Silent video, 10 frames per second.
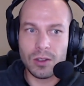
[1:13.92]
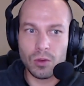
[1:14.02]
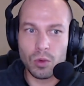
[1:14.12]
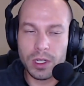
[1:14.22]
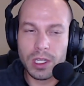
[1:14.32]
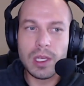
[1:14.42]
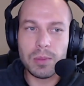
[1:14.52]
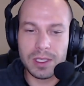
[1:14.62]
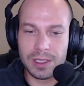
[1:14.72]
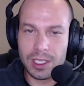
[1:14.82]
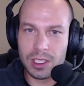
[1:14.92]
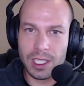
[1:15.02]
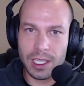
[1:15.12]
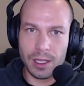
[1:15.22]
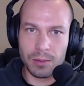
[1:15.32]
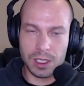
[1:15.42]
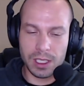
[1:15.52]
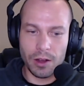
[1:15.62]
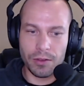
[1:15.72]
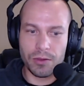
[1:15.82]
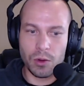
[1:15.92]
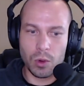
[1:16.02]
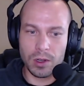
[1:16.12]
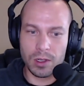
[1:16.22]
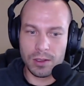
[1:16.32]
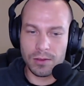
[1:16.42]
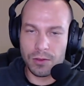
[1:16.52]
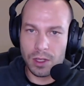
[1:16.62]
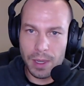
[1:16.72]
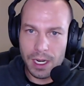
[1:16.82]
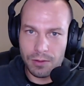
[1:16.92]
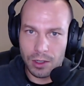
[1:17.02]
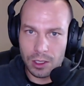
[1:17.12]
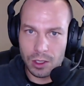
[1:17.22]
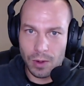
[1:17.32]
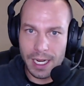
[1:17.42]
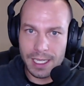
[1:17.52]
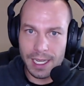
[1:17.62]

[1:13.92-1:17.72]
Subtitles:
really positioning themselves for the metaverse, right?